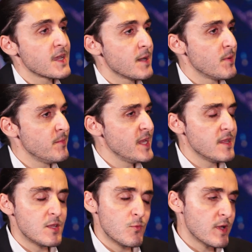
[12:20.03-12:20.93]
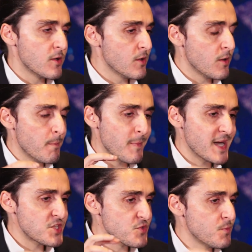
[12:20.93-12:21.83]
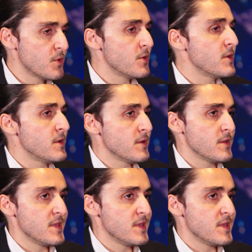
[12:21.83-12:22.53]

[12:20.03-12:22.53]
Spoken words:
capability, we go much more